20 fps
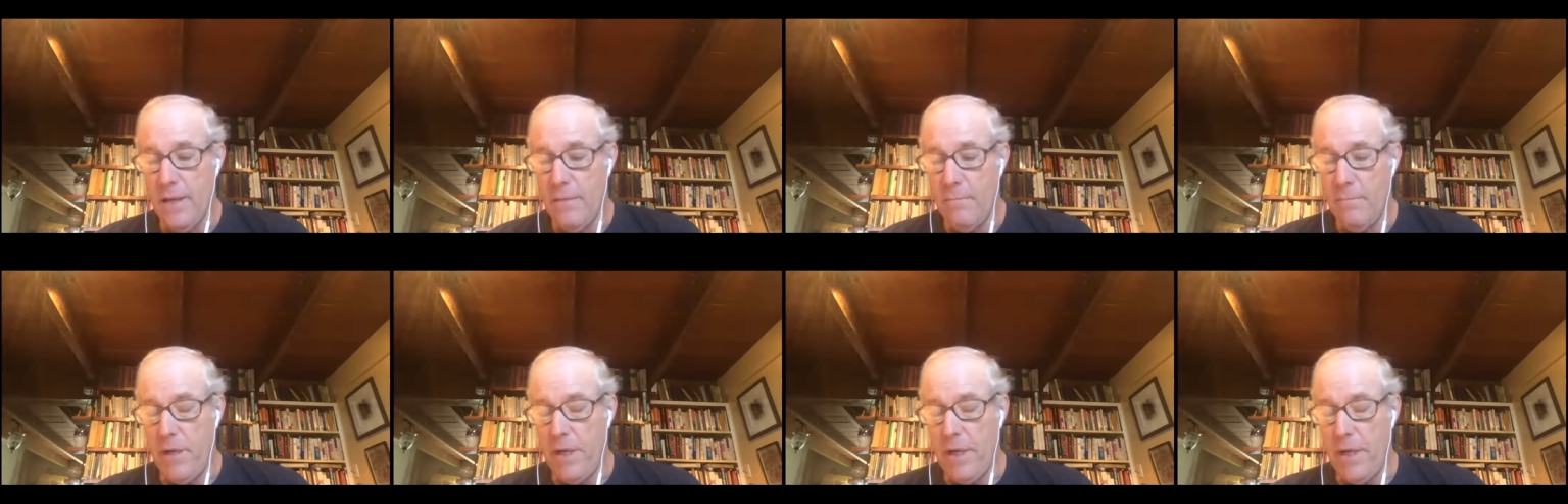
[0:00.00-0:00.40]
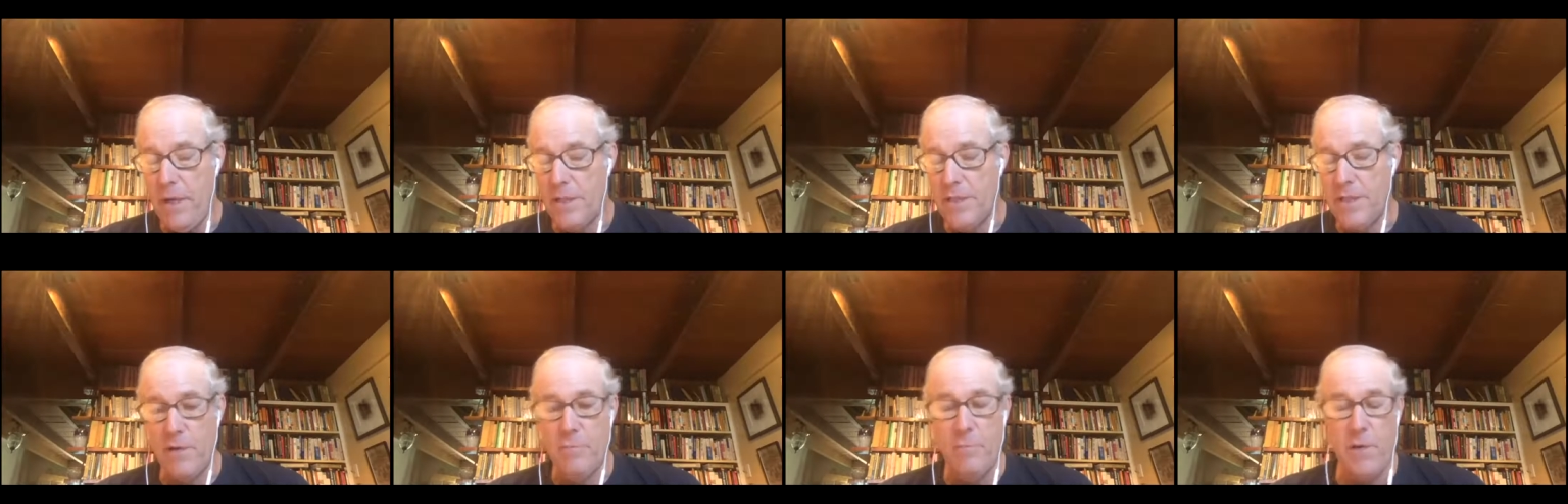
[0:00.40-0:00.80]

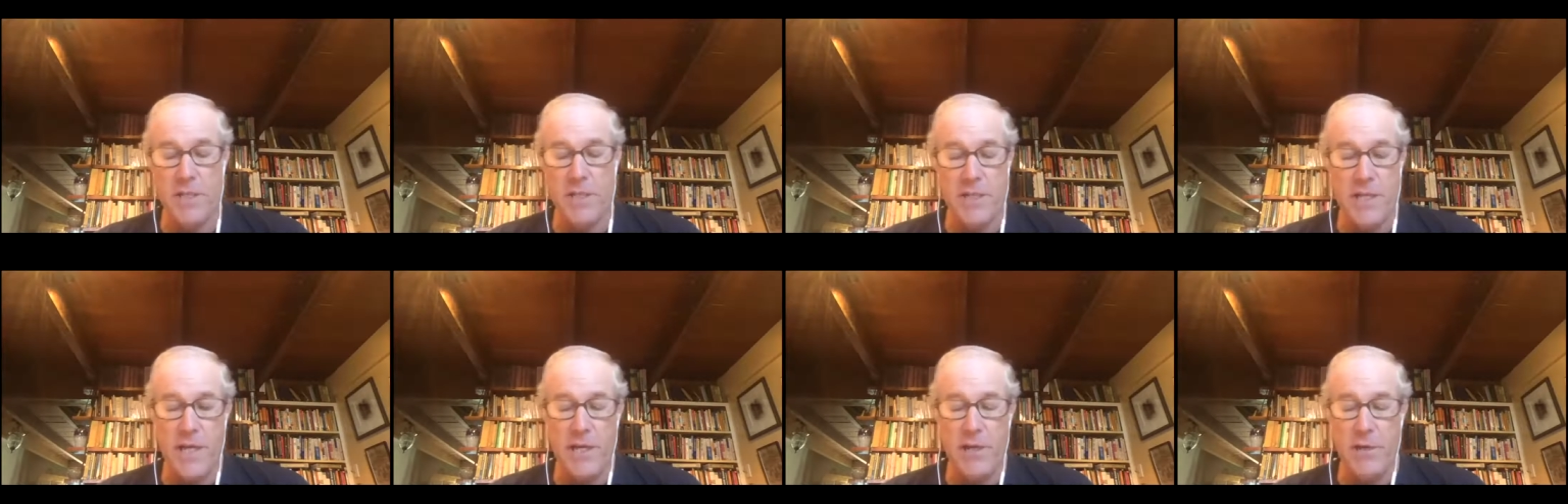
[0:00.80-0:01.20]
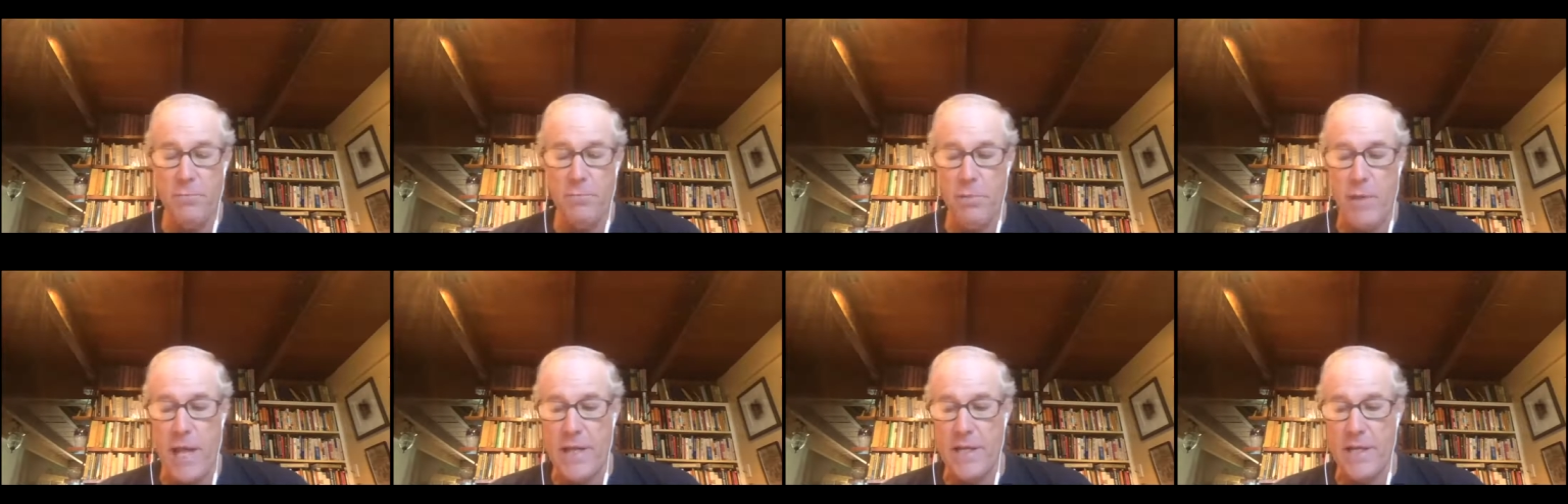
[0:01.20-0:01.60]
because everybody's 10 year
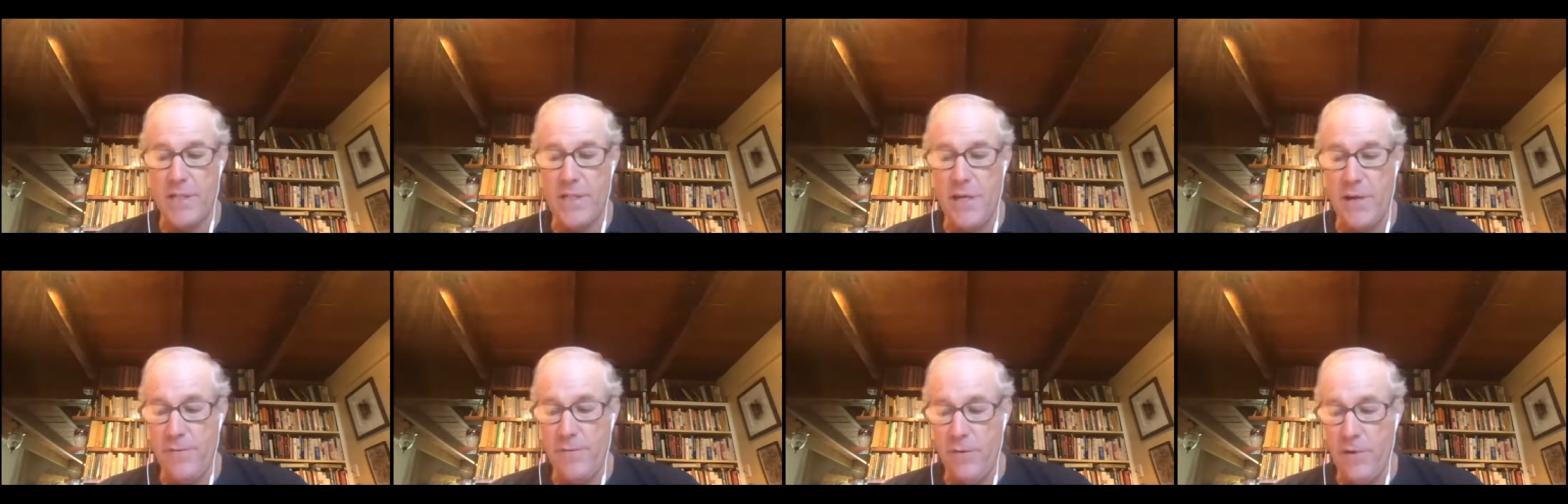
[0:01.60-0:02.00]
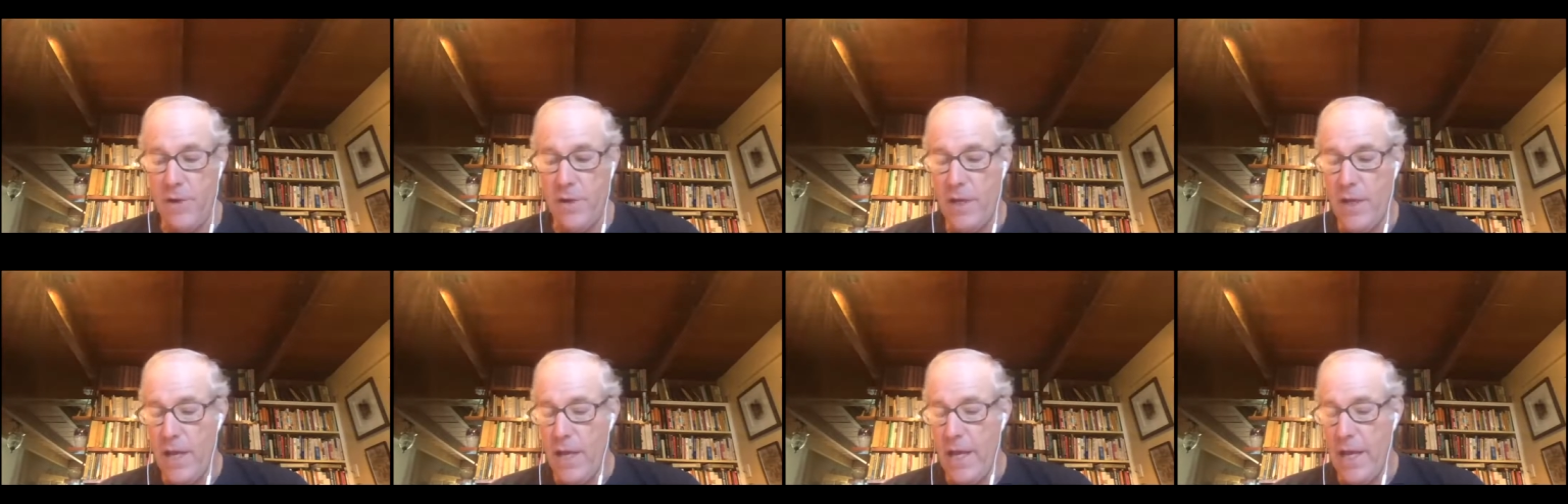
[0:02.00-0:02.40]
plan is different
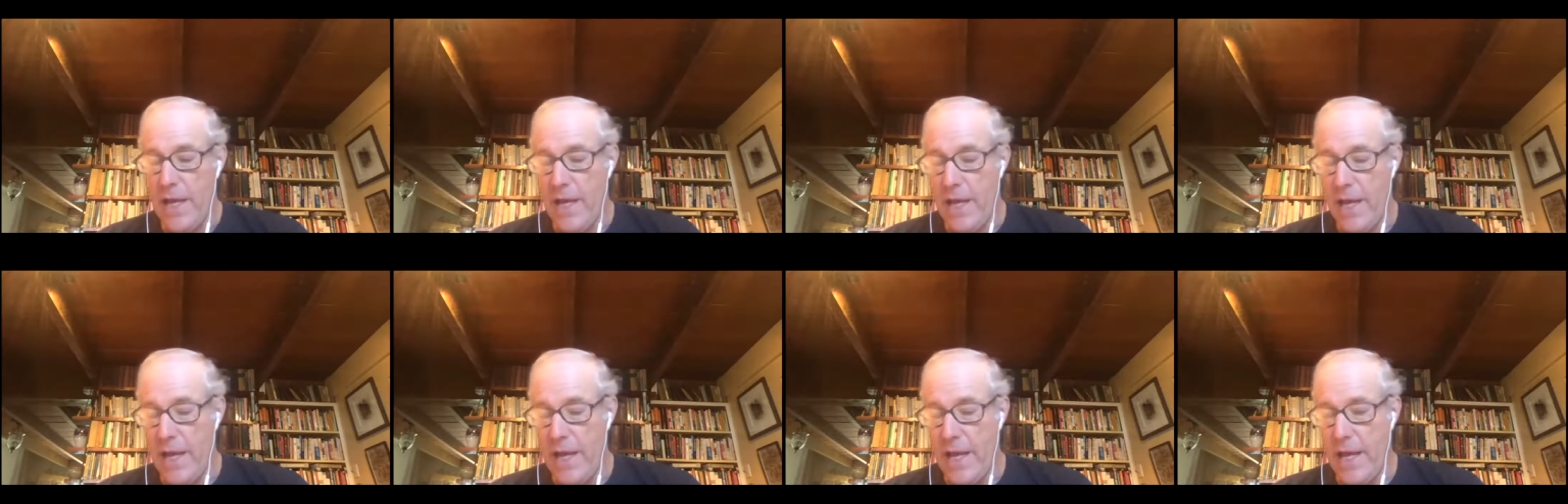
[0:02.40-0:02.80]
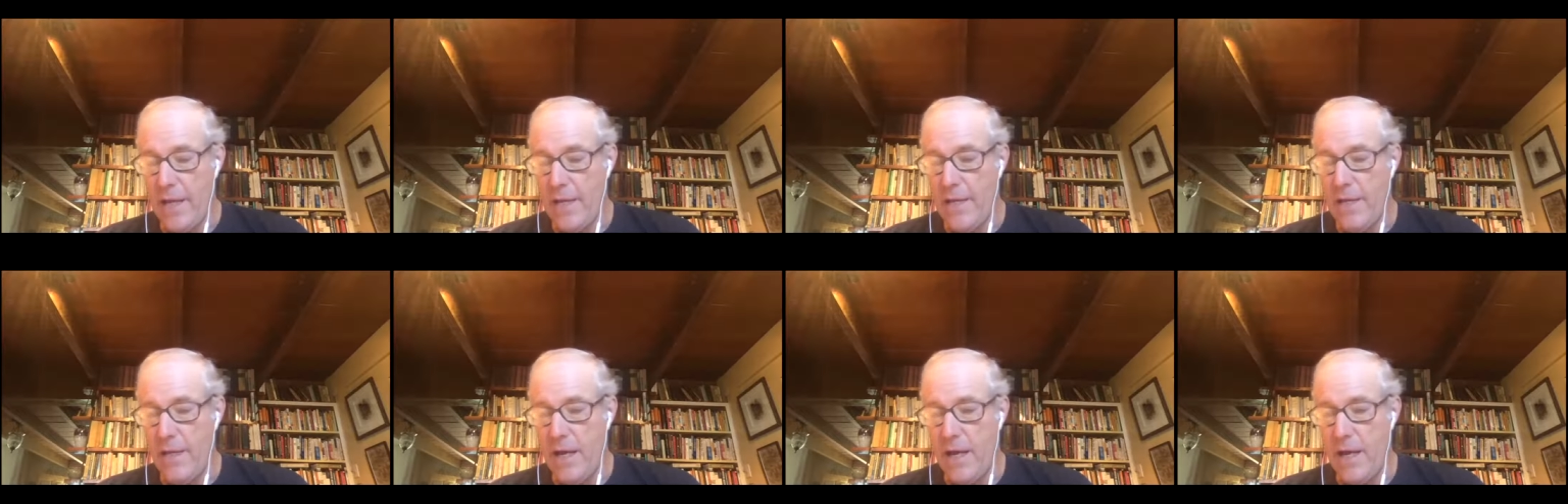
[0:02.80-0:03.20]

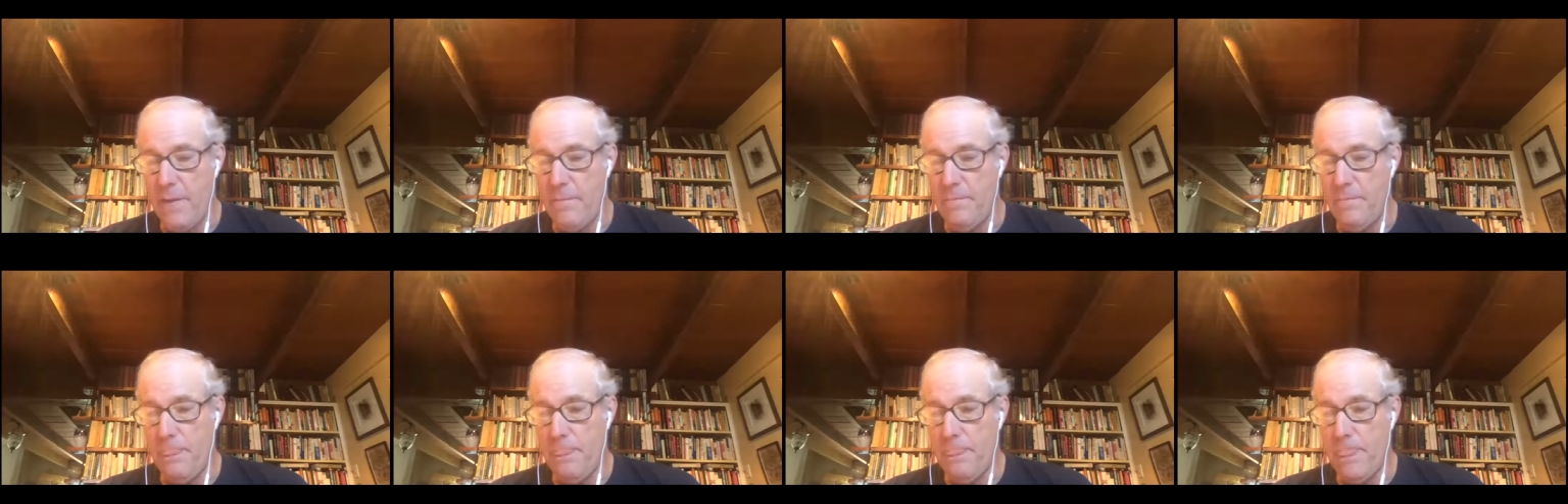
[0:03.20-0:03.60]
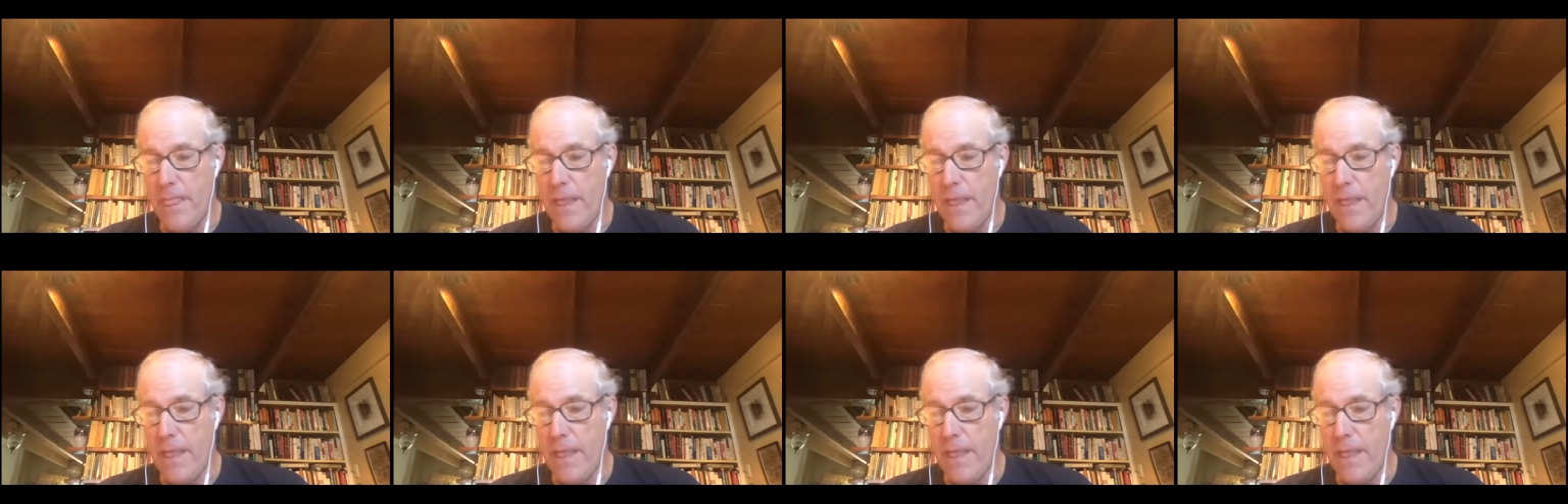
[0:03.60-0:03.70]
and, um,